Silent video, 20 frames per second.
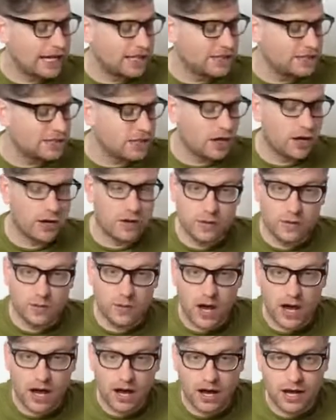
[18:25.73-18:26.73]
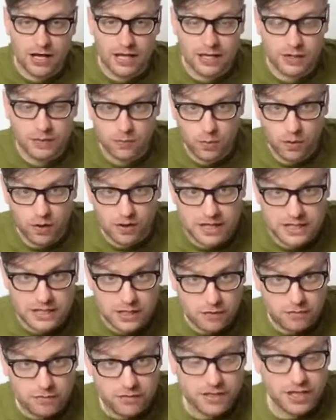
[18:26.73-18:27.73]
so I want this
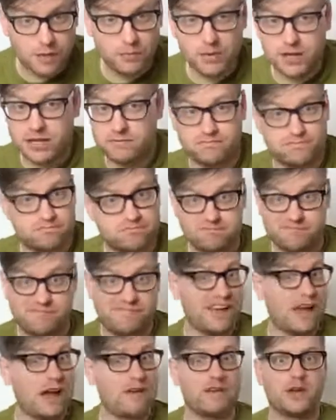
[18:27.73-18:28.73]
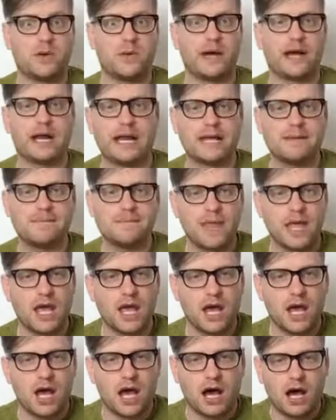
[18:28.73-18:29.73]
over and done with very quickly.
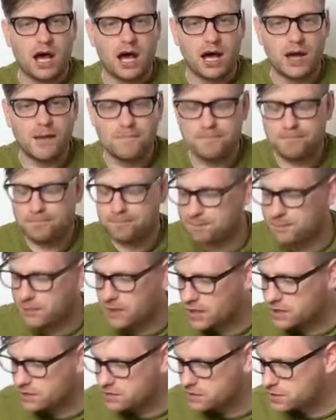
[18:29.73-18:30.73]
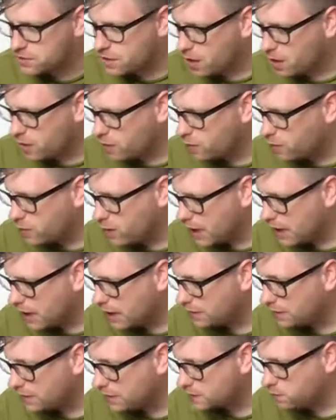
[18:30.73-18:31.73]
So
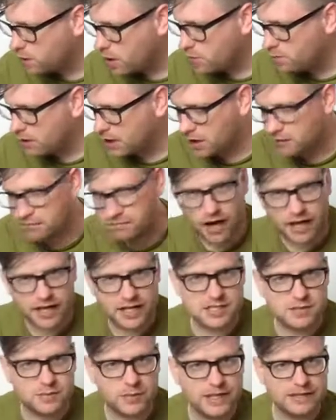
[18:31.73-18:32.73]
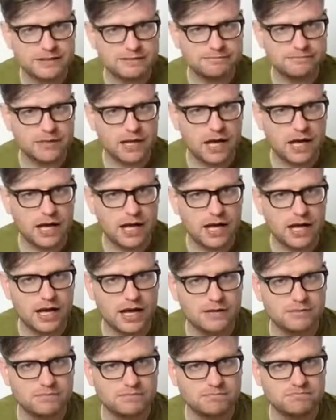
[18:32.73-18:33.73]
this won't be our finest week.
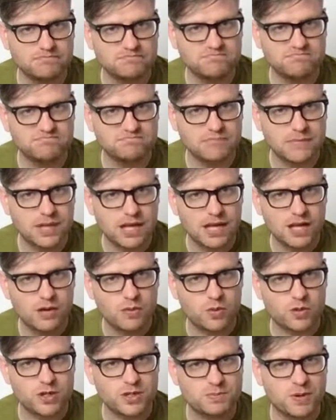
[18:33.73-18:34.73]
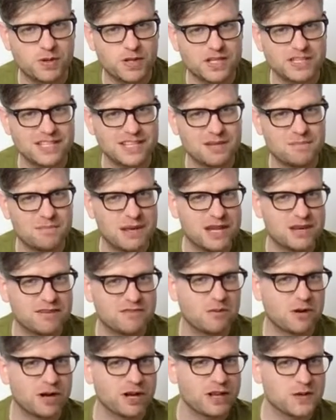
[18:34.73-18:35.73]
We'll just put this in the bin of
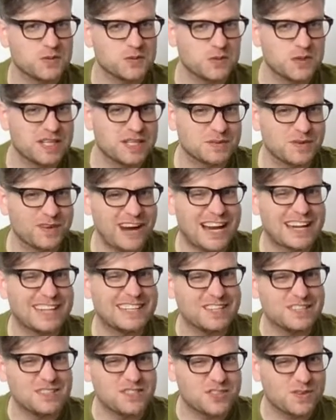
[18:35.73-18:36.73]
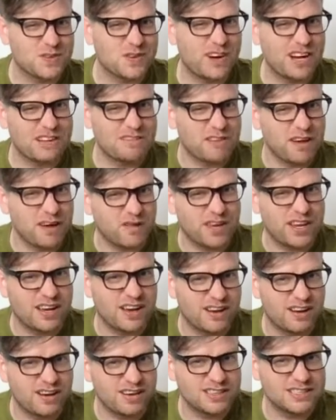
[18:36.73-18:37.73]
one of those weeks where Alan didn't try very
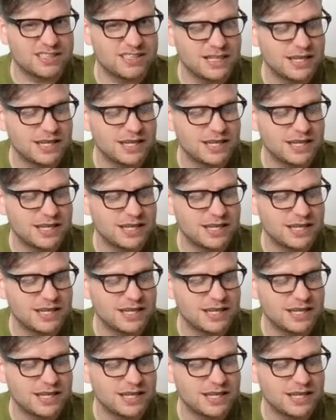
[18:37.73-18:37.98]
hard.